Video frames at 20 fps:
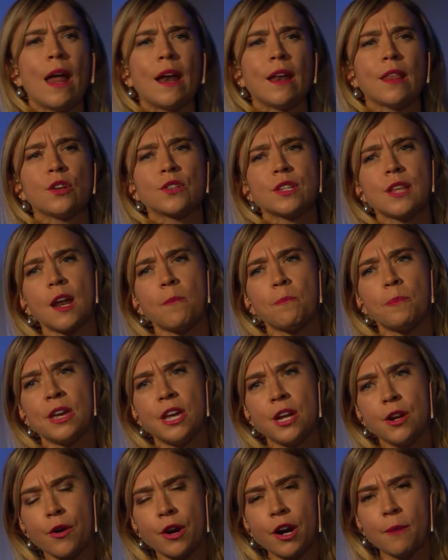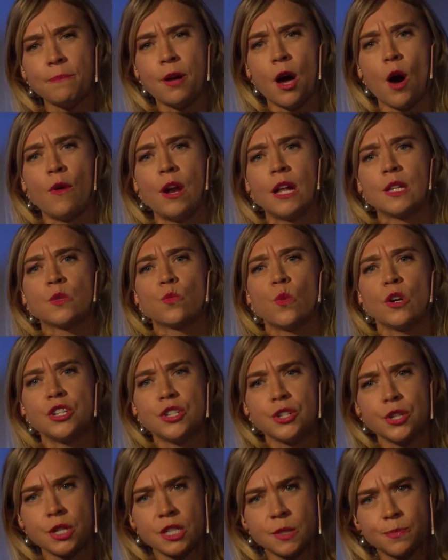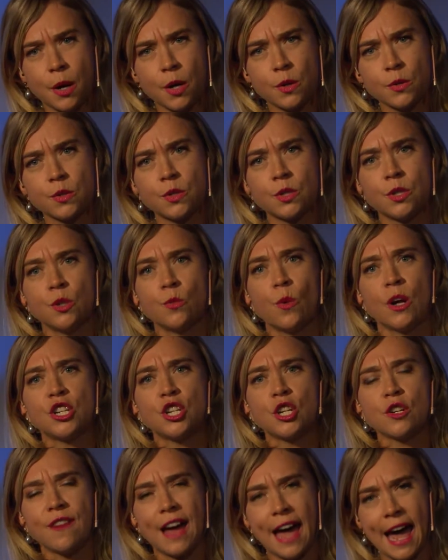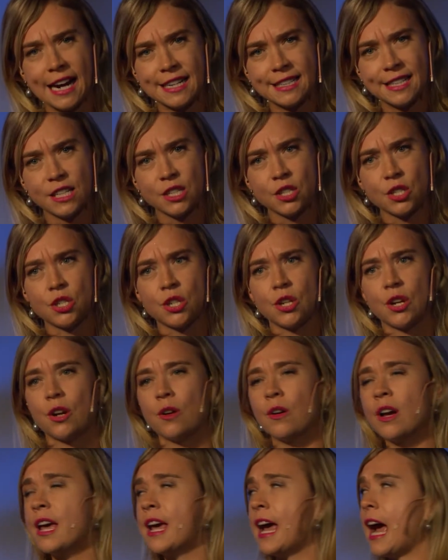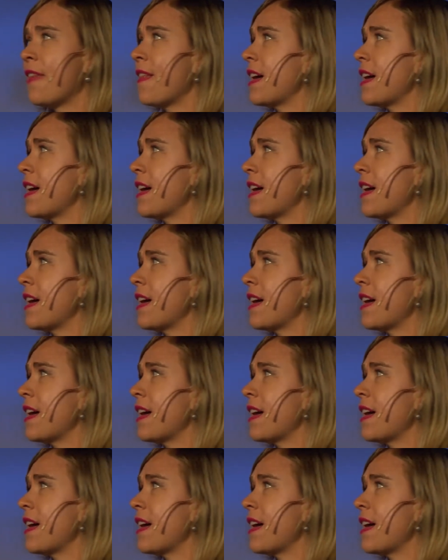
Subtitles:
there's a lot of peer components, what you're exposed to, what you have access to, and